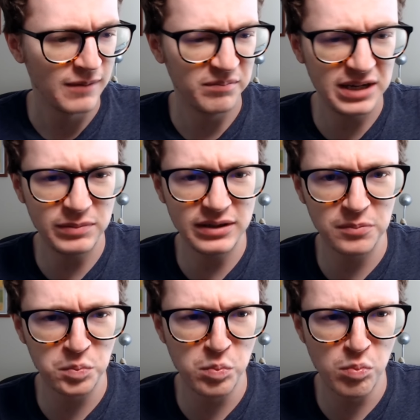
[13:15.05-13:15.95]
maybe a
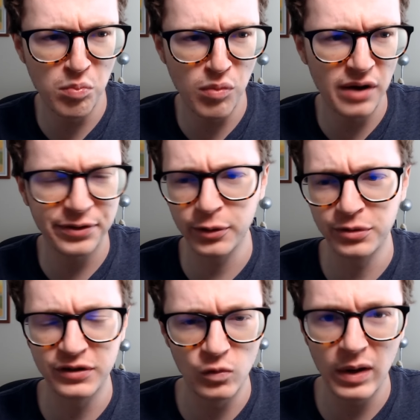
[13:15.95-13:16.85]
month or
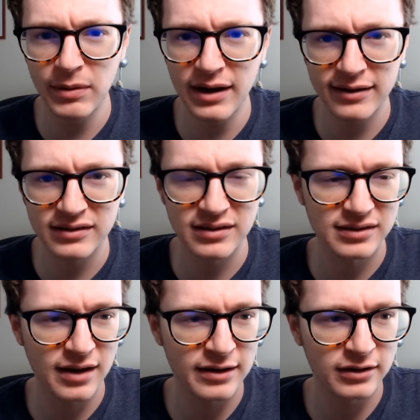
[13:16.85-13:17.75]
two, maybe not
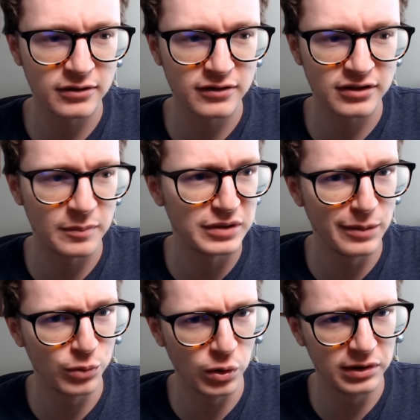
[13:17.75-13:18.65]
since like
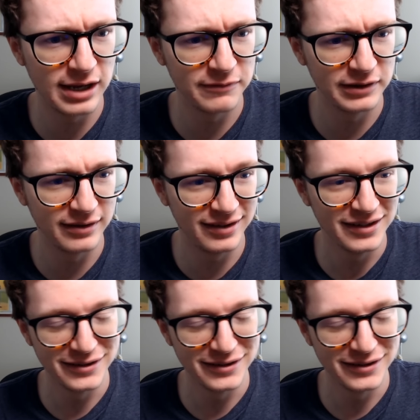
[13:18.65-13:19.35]
September 11th.